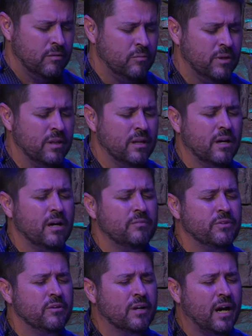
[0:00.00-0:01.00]
We
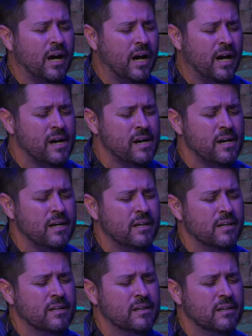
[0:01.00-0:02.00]
love you, God.
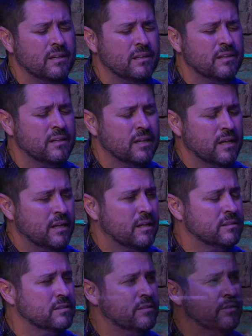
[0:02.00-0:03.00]
Listen,